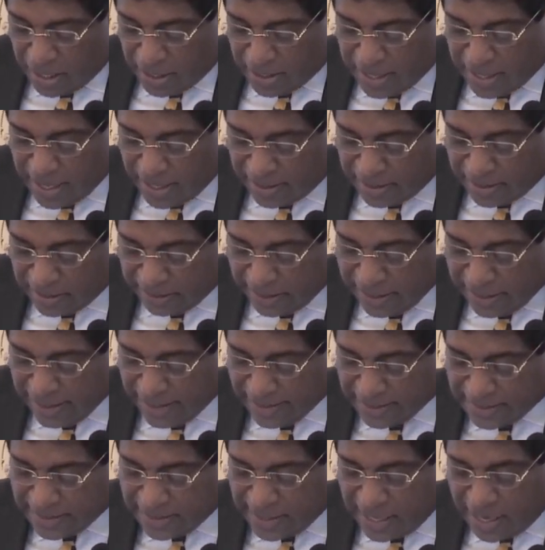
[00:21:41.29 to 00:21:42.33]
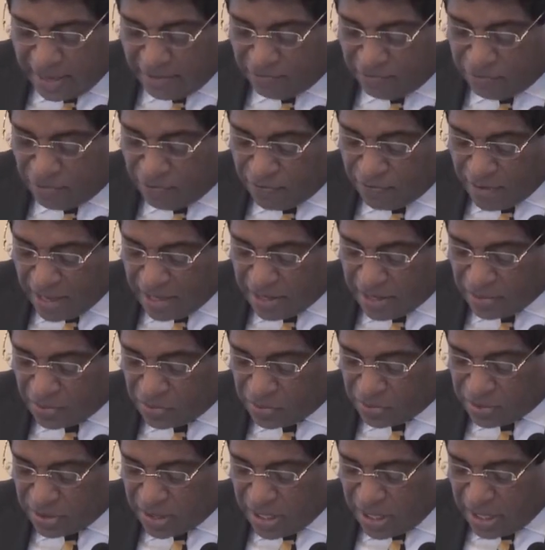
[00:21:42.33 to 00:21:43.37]
take a clear stand for
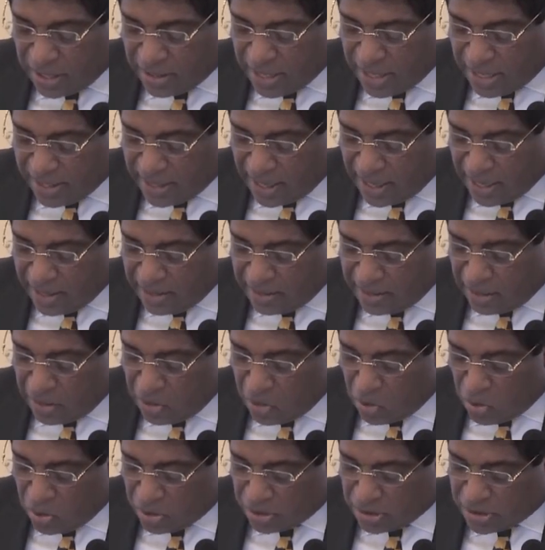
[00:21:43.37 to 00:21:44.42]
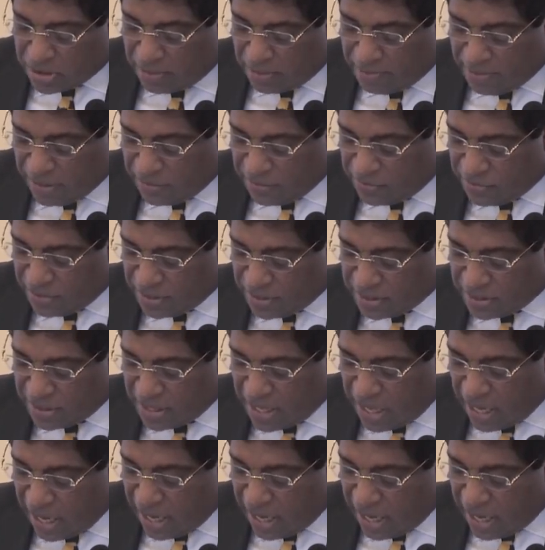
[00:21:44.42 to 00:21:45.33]
values that are in the long-term interest,